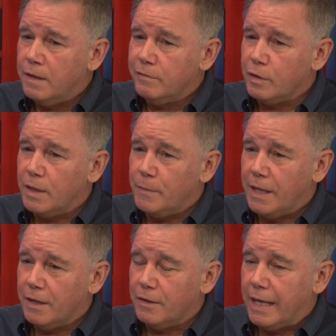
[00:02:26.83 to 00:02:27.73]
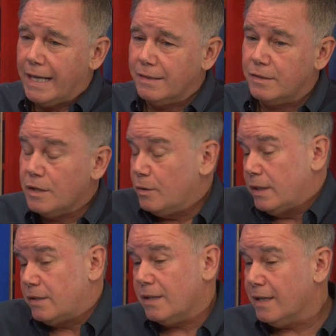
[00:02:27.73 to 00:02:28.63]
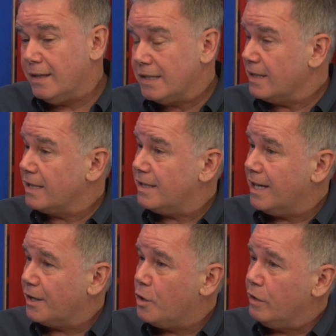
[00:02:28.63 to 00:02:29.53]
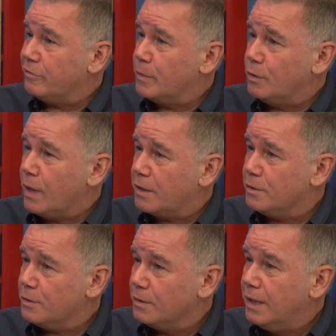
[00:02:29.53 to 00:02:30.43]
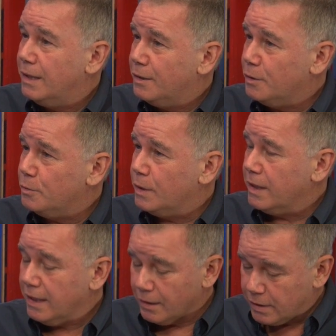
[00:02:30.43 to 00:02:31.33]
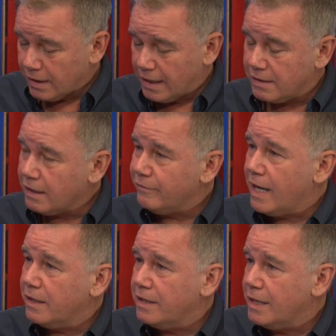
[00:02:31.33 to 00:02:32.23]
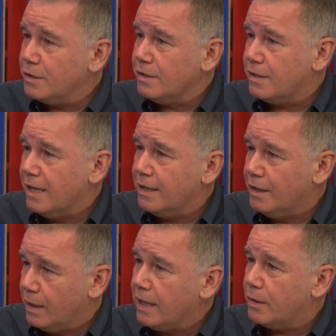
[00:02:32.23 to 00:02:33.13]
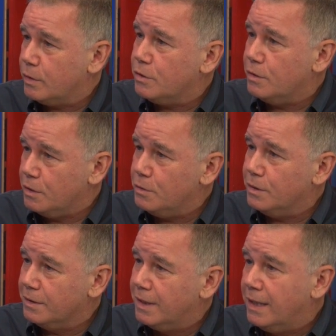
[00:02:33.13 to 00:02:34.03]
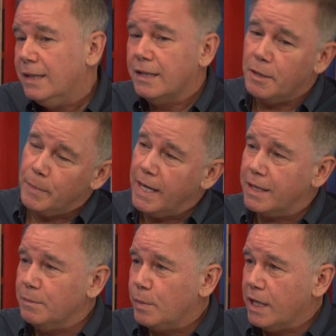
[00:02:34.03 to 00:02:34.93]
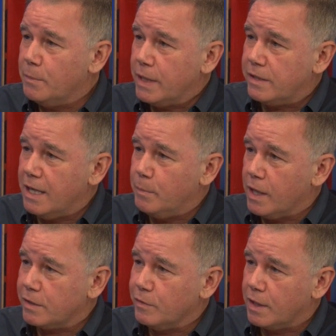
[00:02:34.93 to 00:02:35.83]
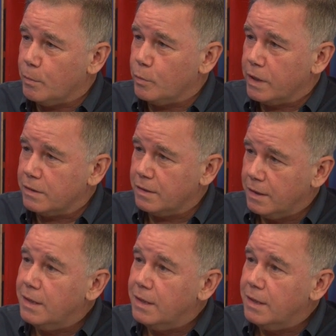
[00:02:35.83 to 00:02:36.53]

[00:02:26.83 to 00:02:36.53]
for him there, and so it's uh, it's nice to get a call from a director who uh, you know it's a nice little validation saying you know I like what you do and come back and play in my sandbox for a couple weeks.